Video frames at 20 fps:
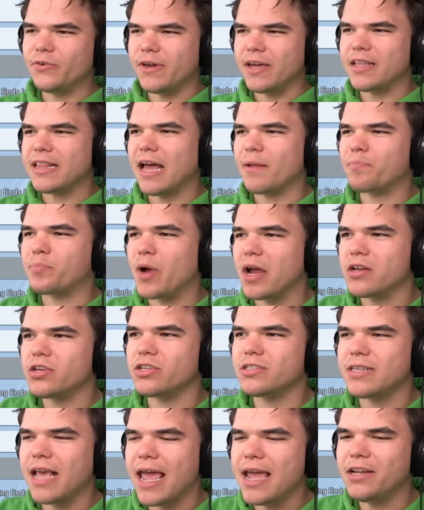doing that shield.
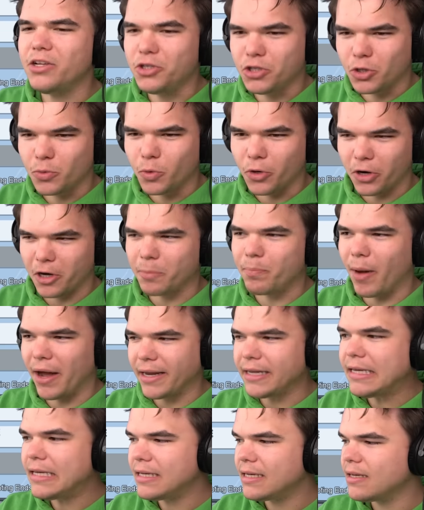precious angel work,
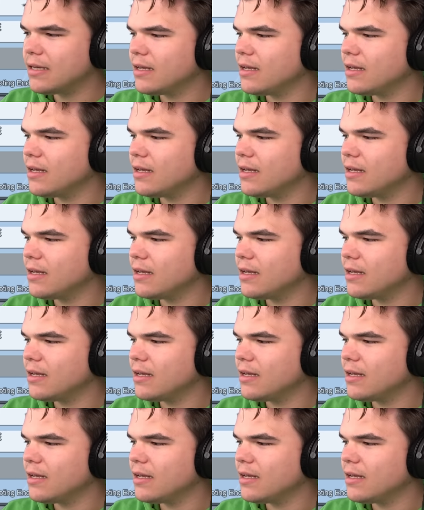buddy?